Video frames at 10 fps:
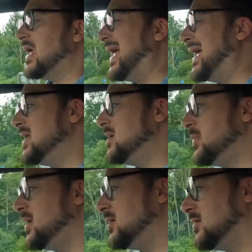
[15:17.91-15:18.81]
any
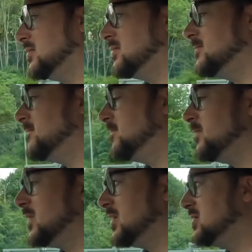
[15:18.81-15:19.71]
big
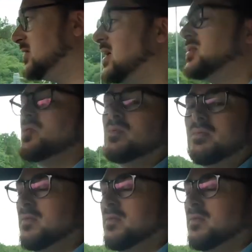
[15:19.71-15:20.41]
diesel